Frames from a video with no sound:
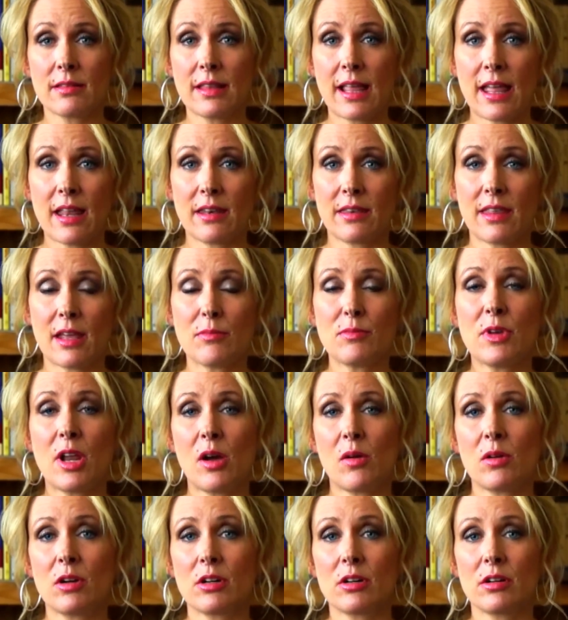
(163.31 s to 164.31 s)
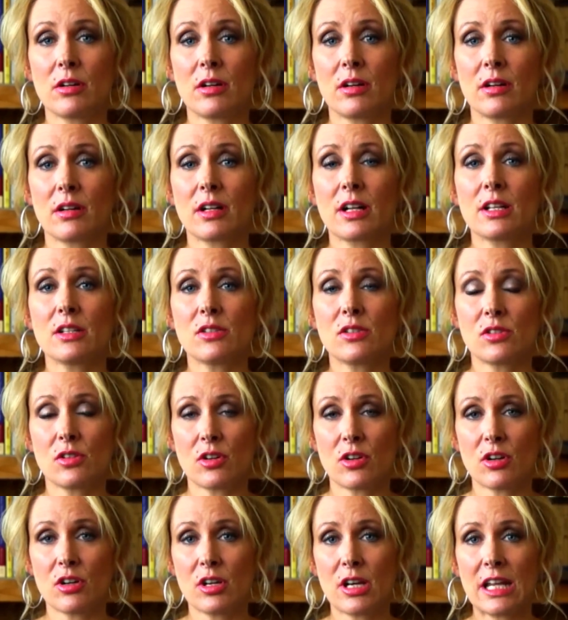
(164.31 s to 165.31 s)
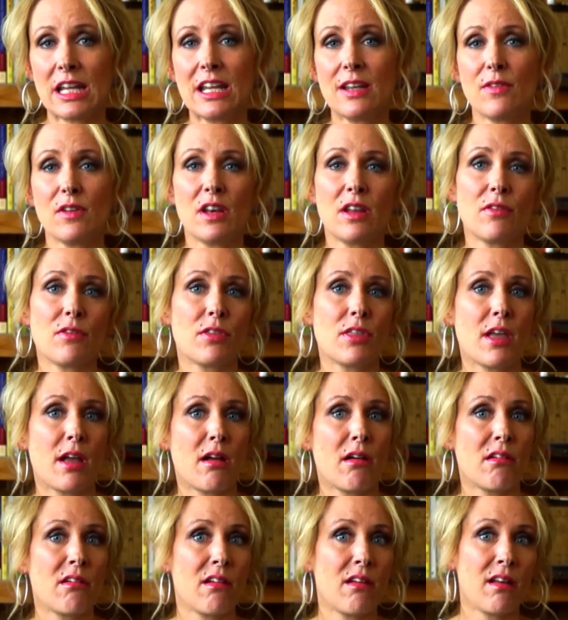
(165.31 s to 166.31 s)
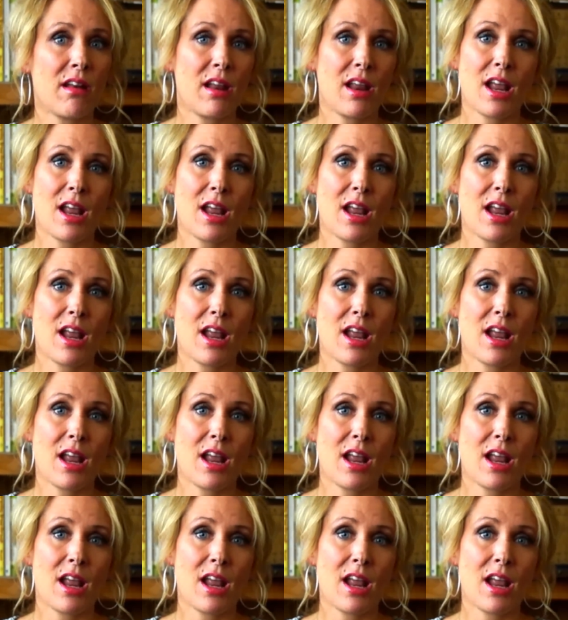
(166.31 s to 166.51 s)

let them know her concern, even if they're